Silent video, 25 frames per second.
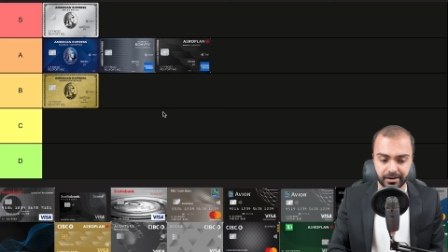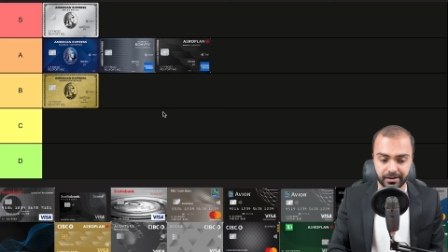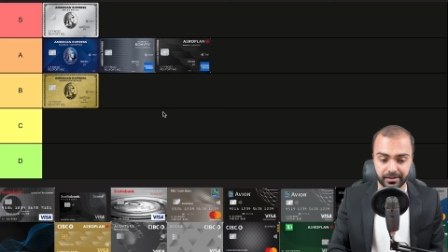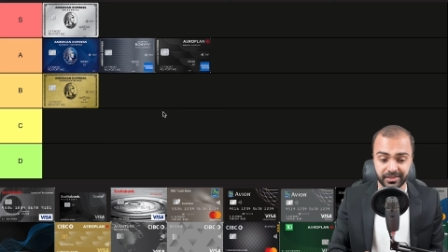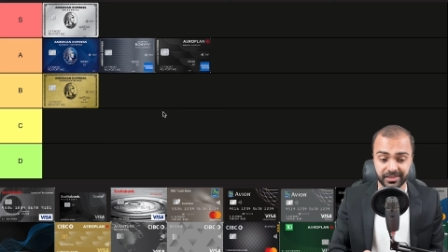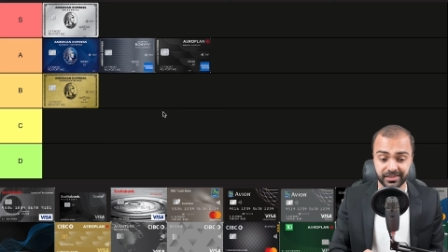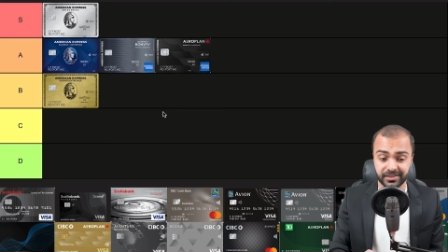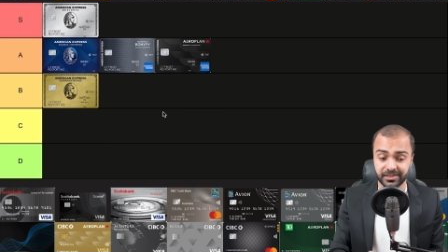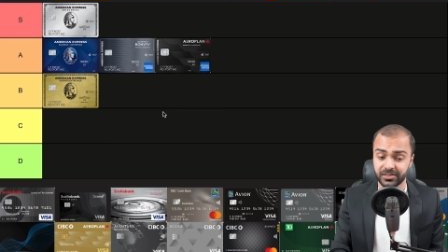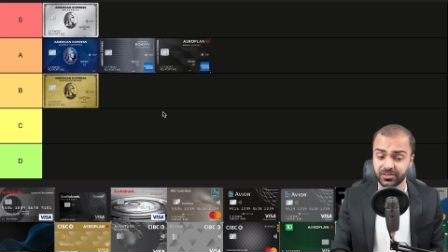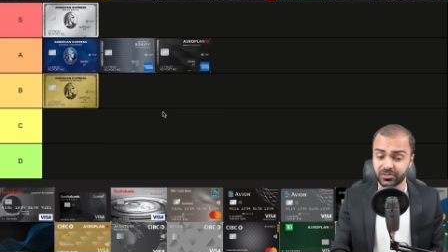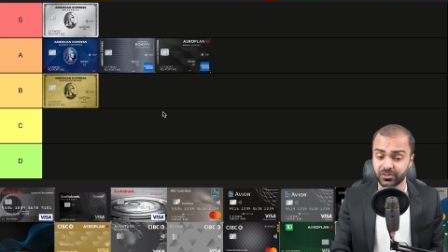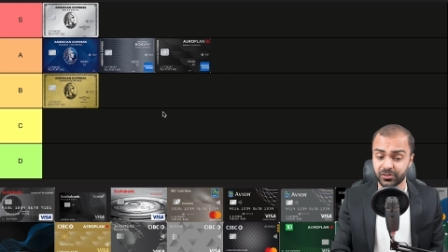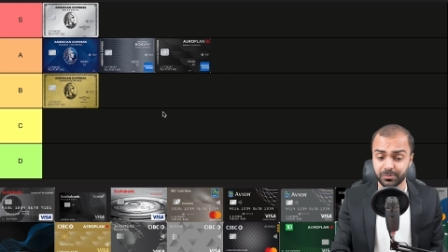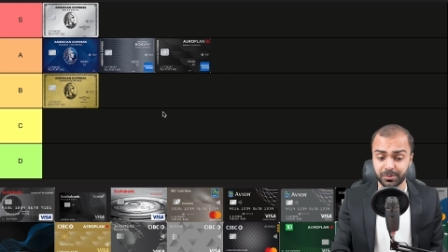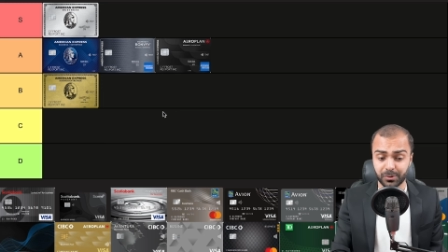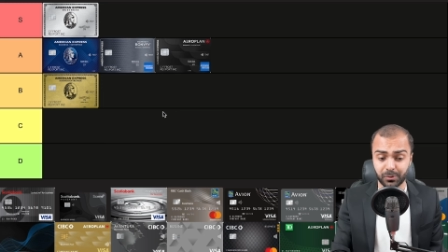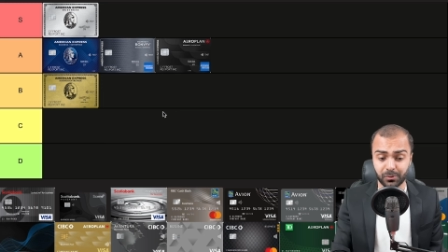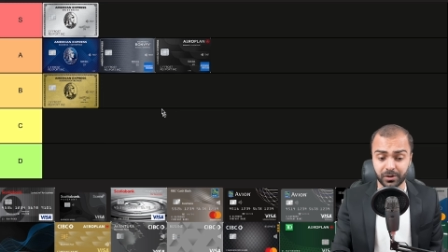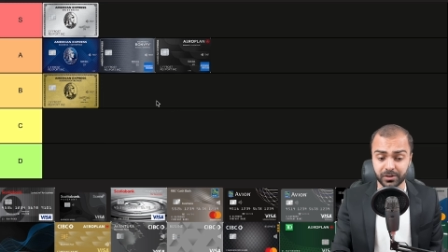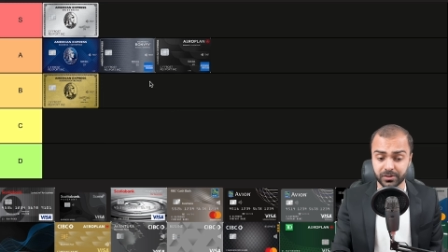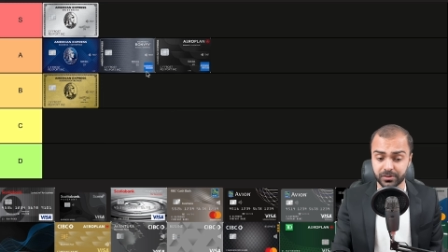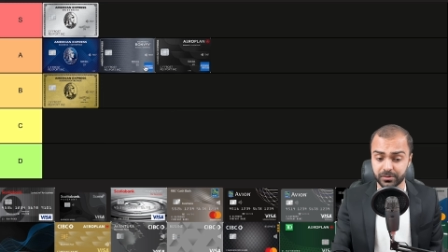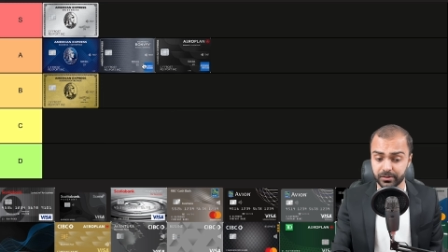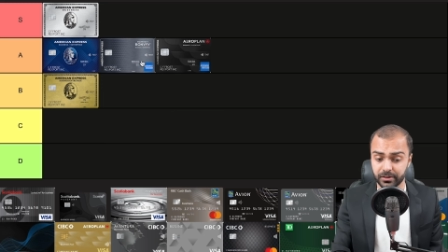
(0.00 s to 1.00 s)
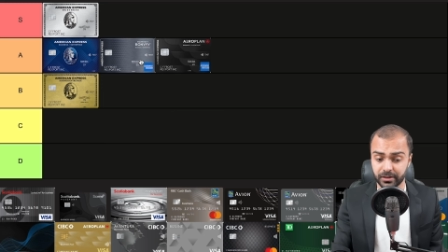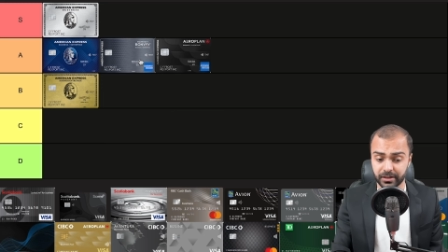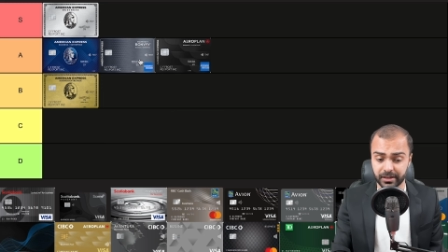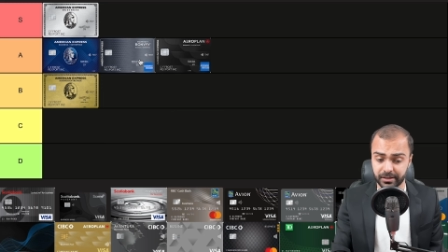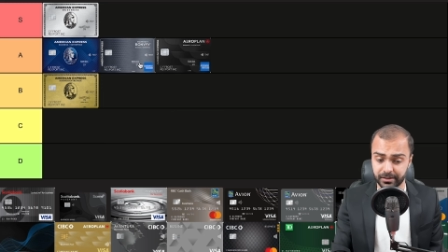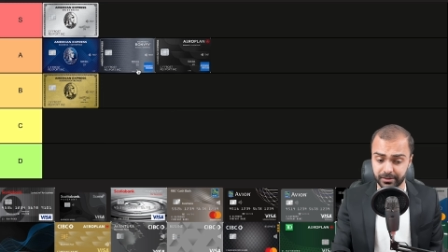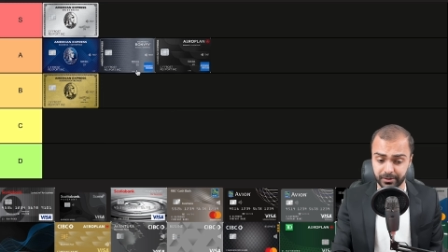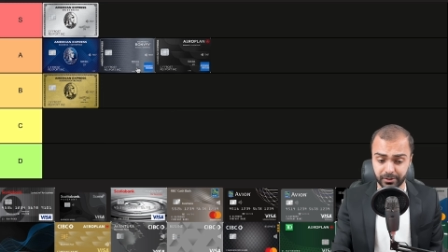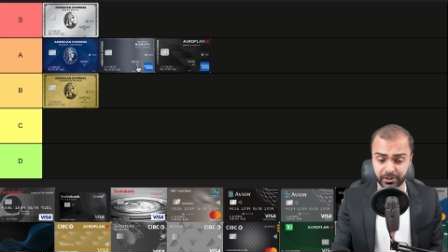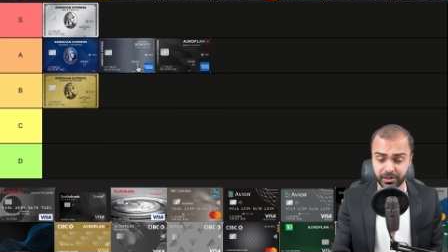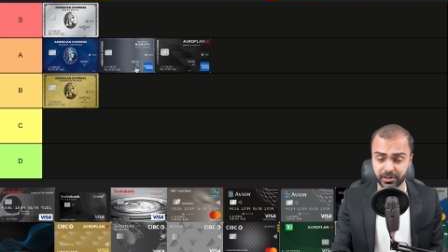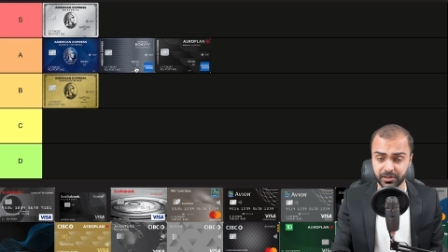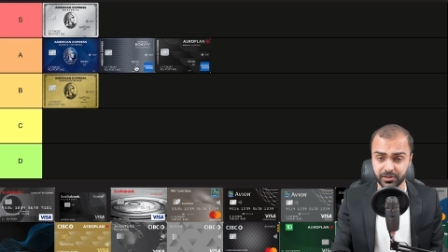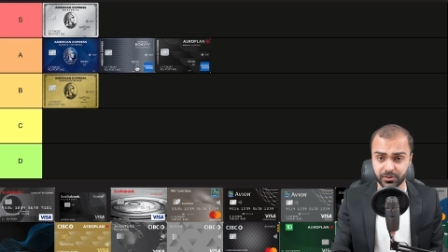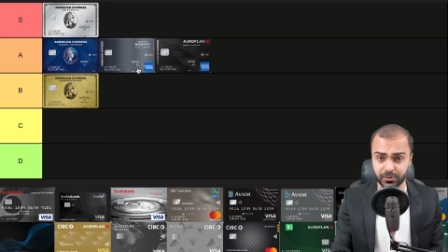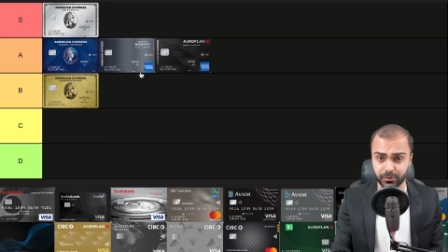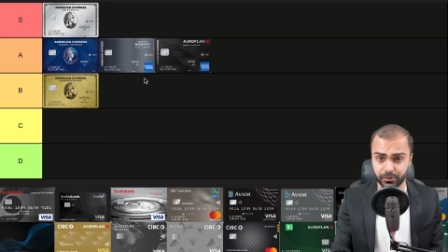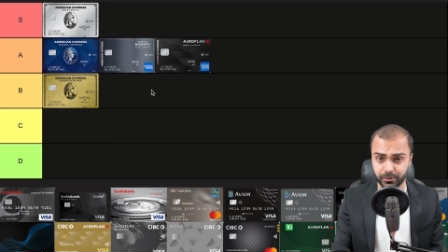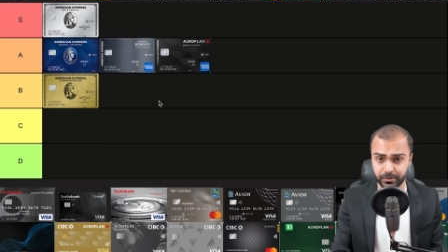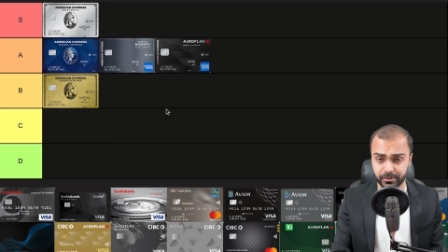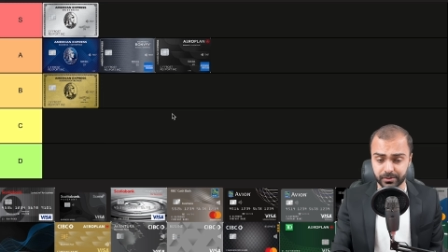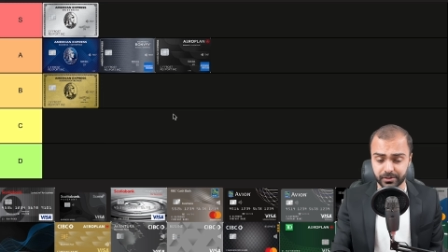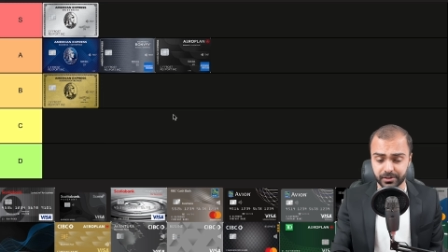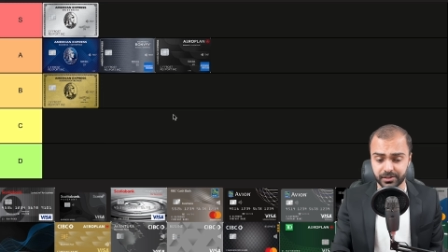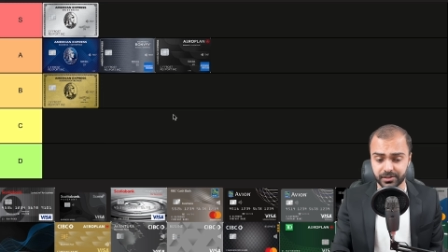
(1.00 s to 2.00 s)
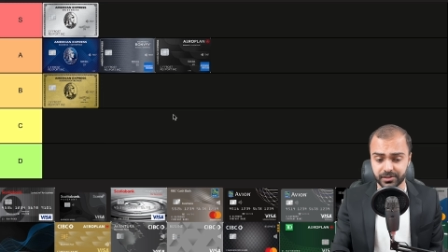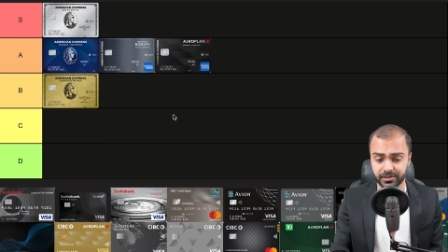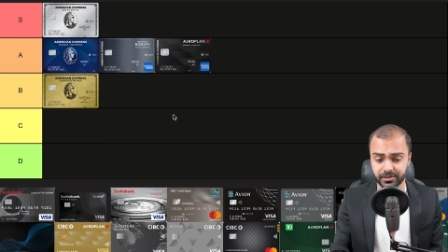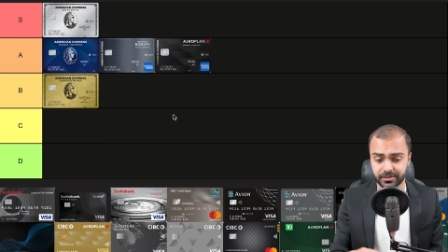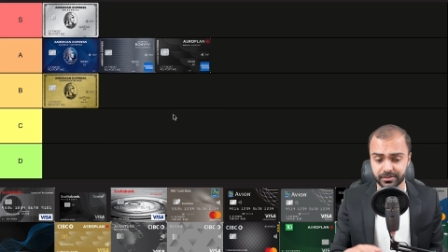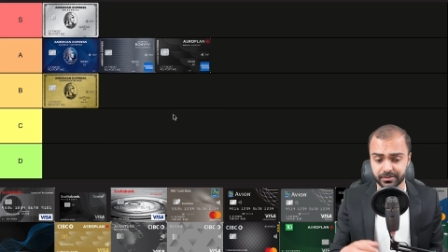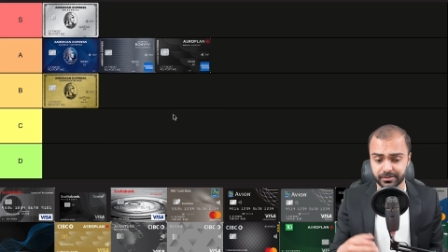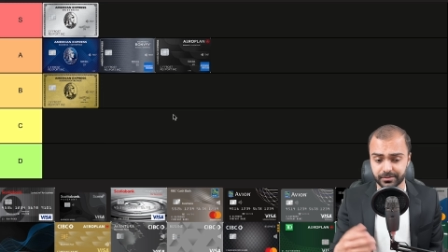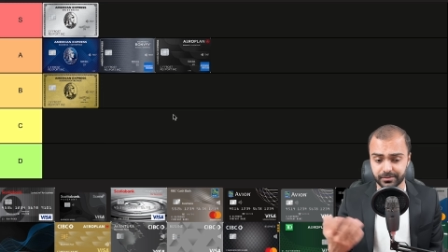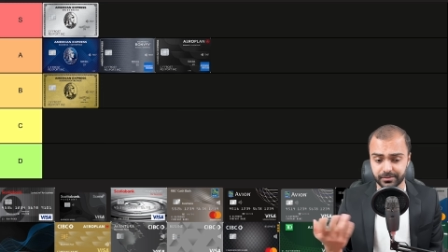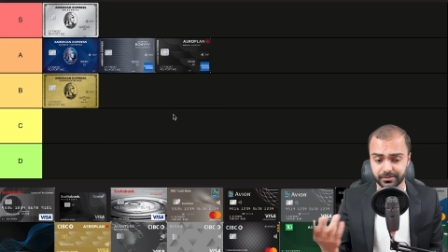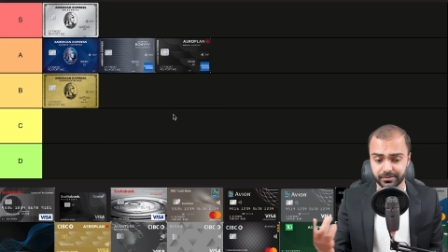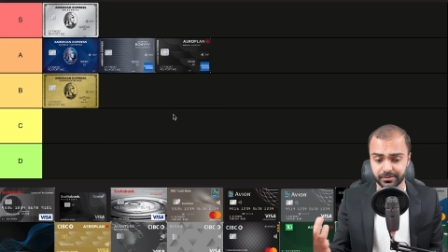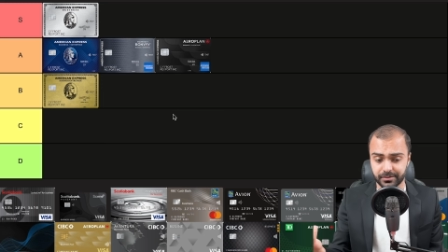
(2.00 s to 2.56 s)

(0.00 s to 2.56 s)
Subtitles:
then this could be one to look into, because